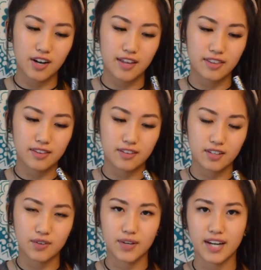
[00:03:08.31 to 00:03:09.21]
and
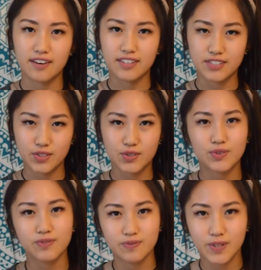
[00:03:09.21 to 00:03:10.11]
oh wait, I already told you
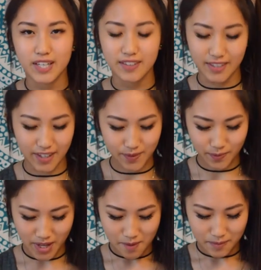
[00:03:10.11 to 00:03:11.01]
what color they
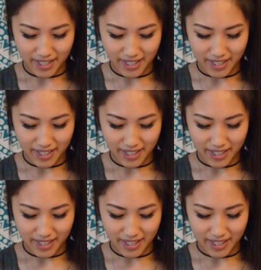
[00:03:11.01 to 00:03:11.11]
are.